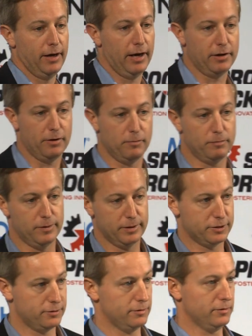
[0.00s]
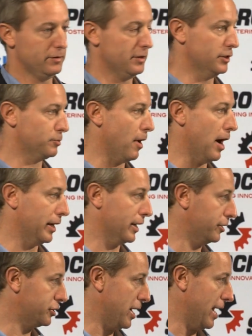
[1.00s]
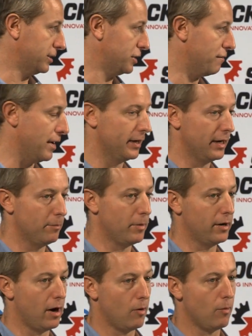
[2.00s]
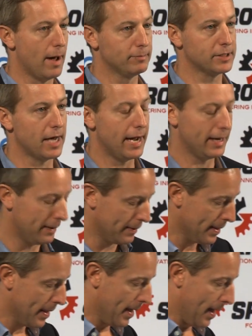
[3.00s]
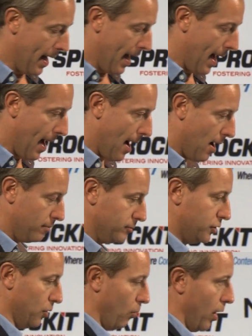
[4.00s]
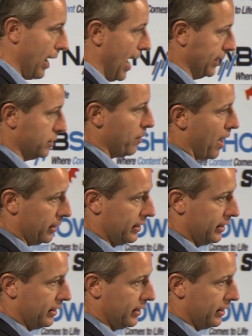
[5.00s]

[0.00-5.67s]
and there's probably a good chance you've ended up on our website. So what iSpot